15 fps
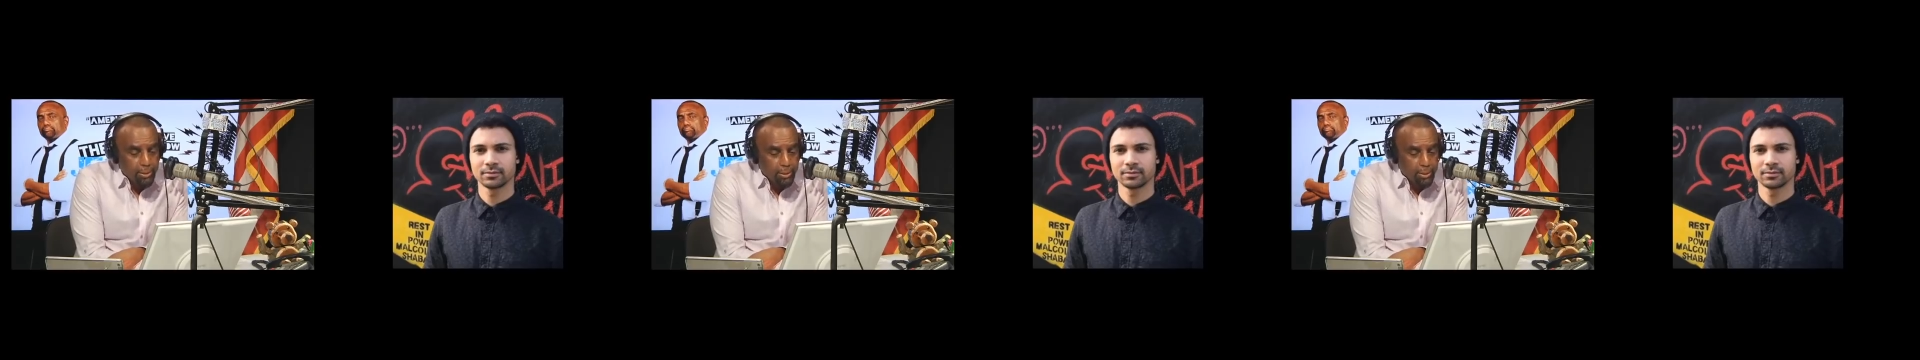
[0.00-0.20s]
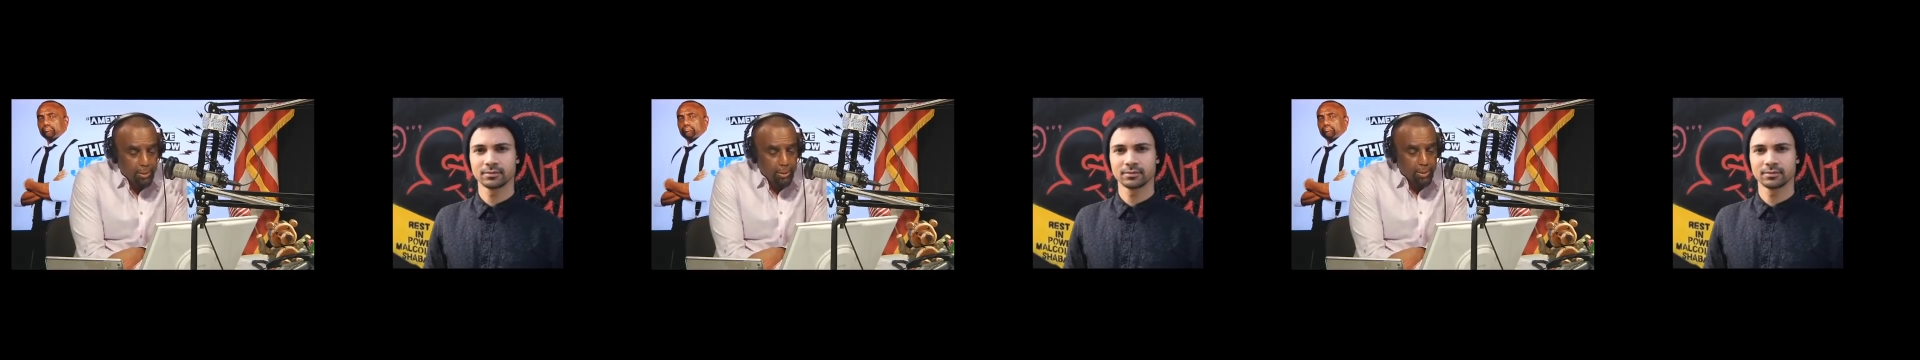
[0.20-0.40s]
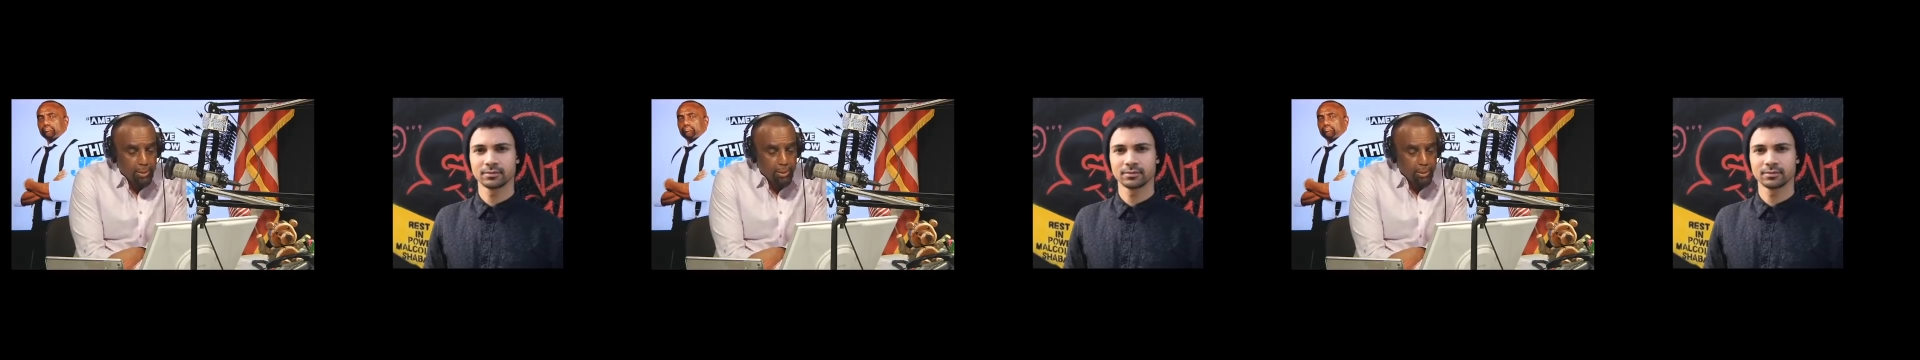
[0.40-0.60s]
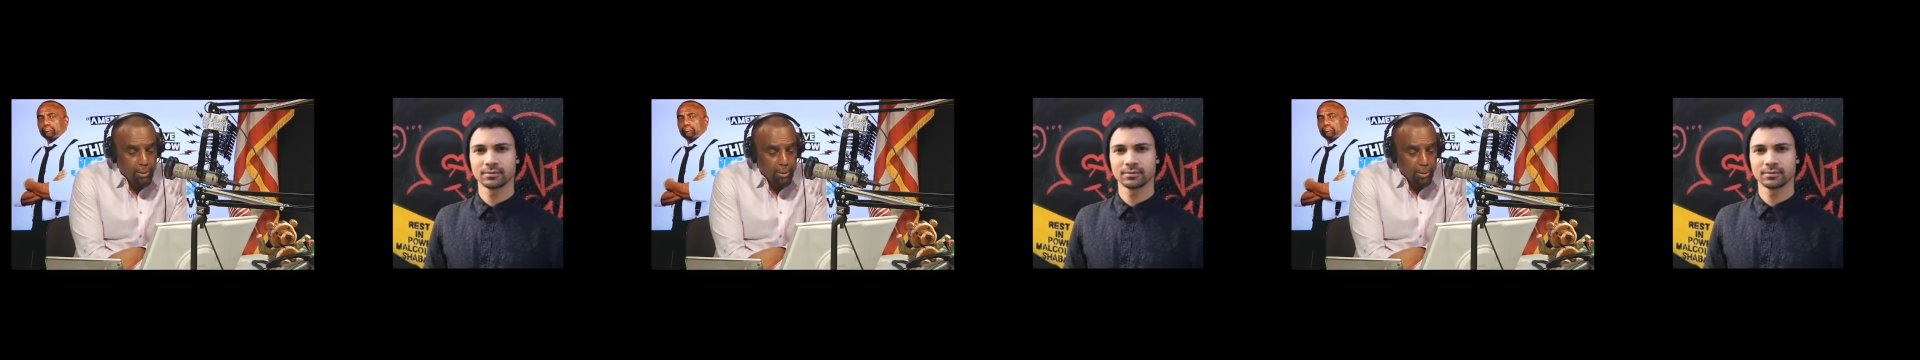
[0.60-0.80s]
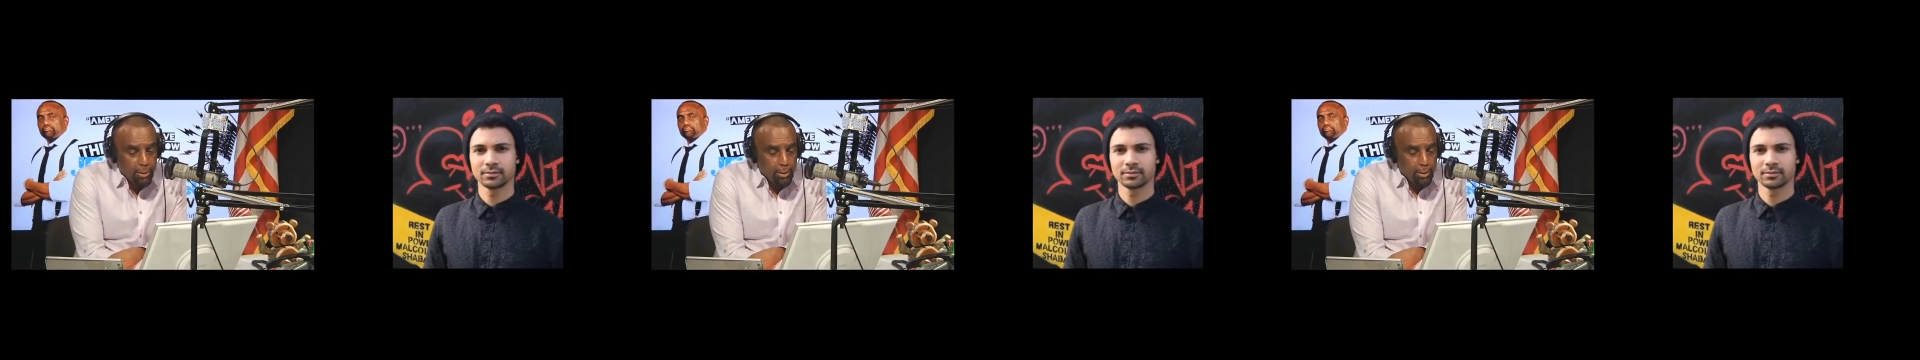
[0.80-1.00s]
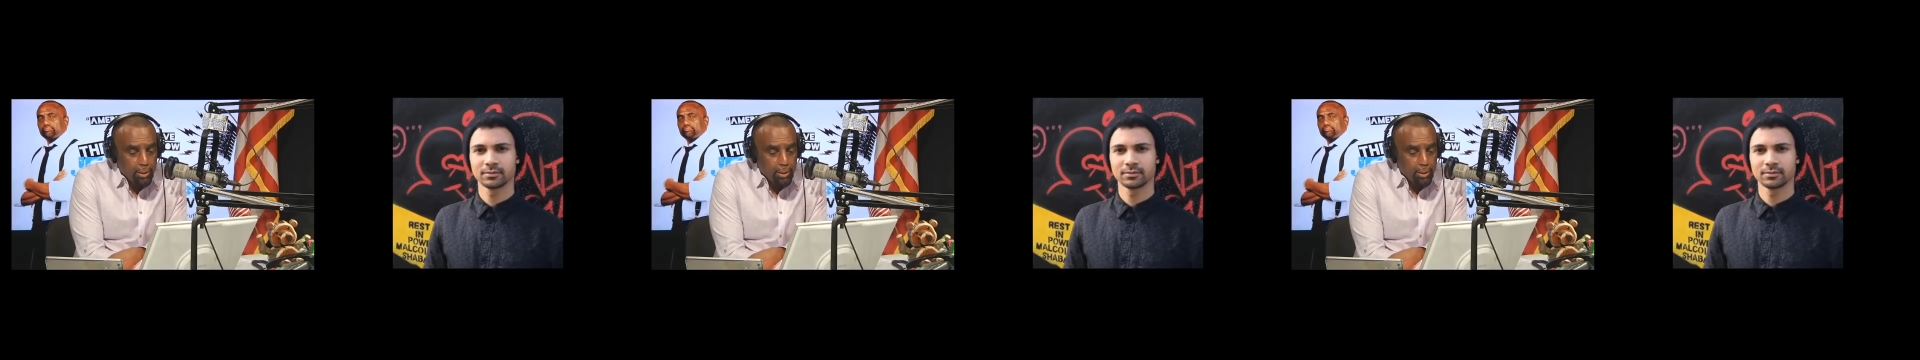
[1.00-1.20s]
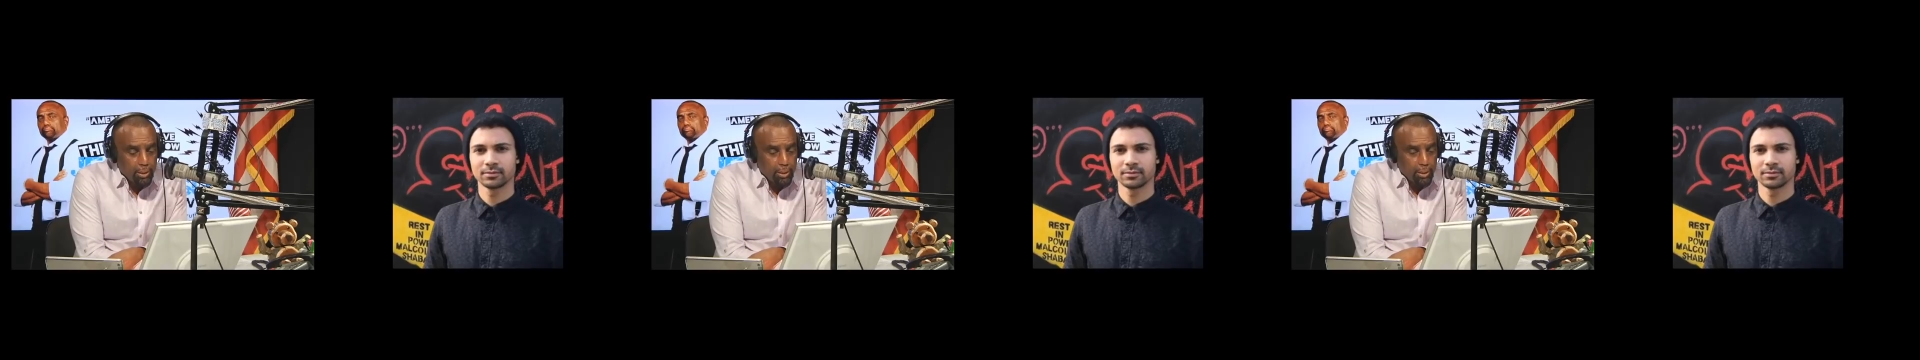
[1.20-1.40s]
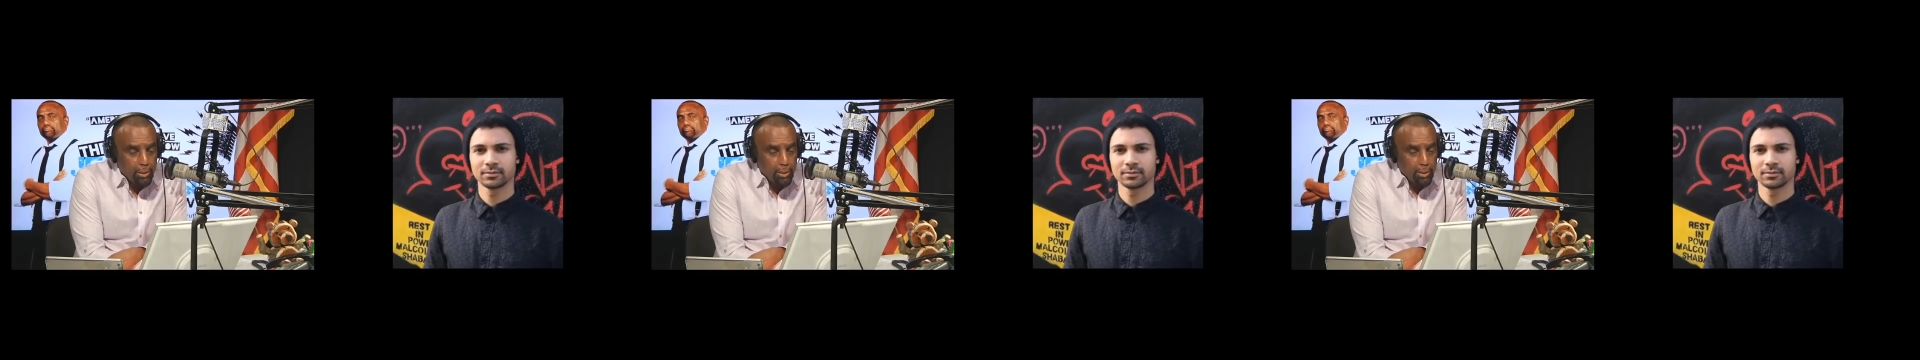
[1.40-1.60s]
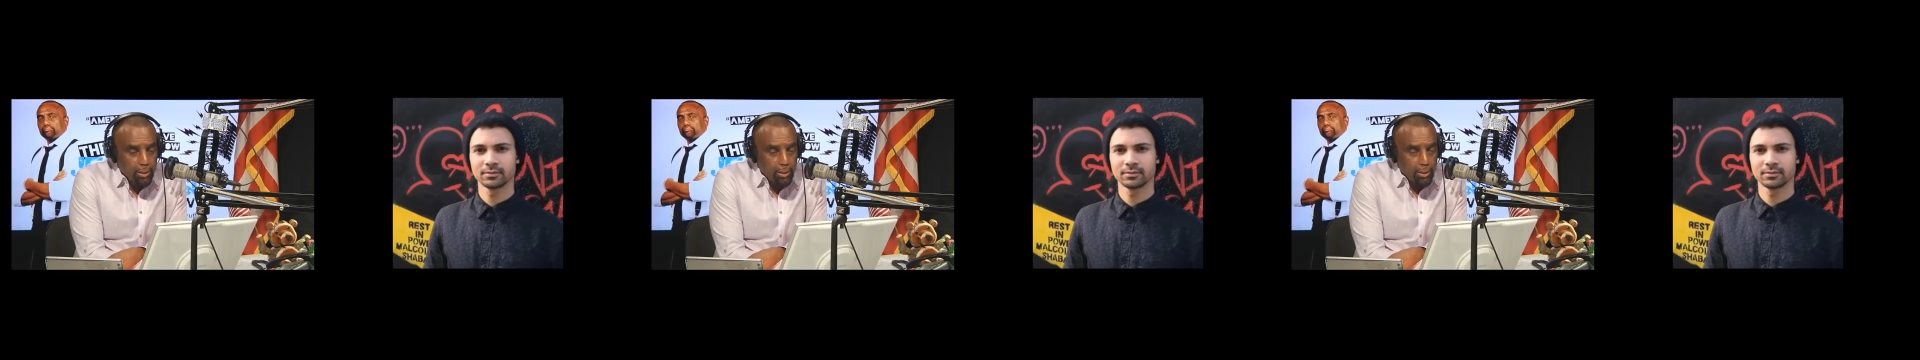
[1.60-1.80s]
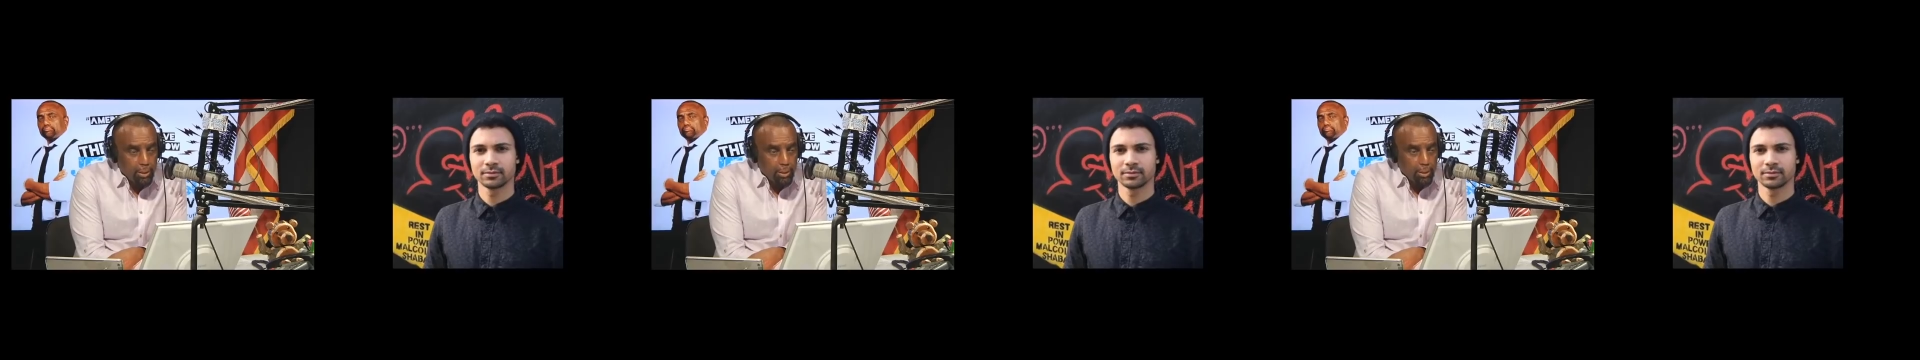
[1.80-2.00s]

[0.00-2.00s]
Nothing is said.